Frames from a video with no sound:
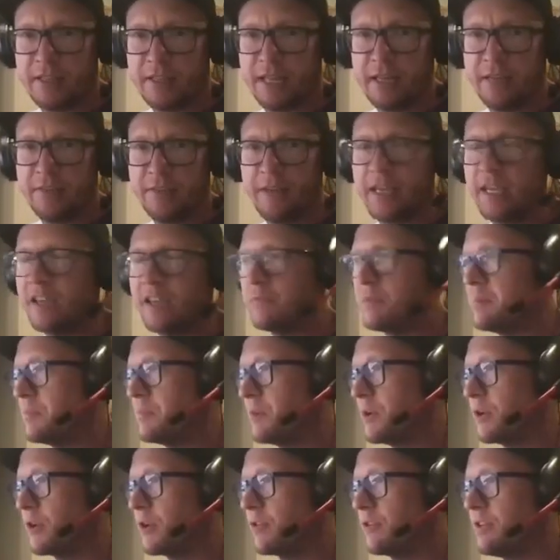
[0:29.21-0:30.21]
Then they gave me
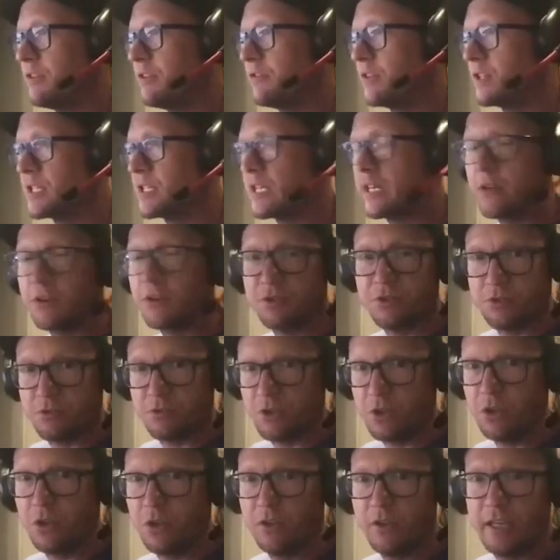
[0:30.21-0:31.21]
more grief because I'd also
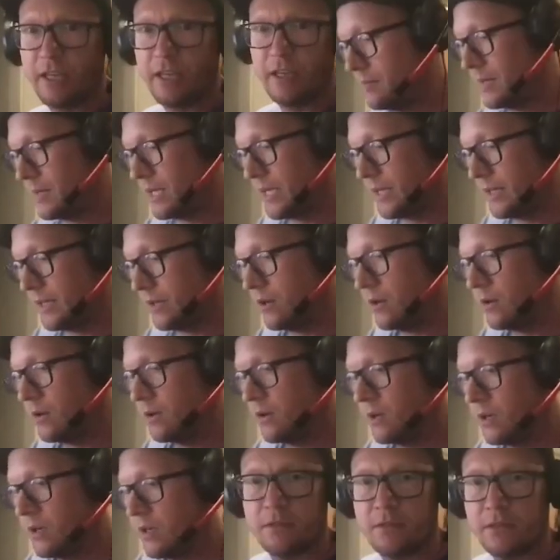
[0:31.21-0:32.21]
called it
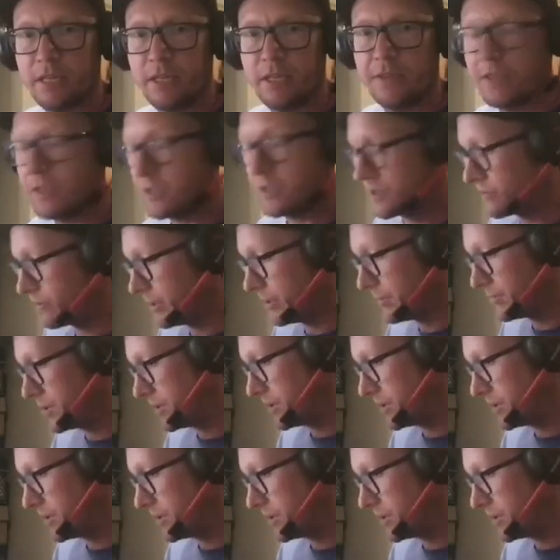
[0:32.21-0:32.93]
Wielong in the description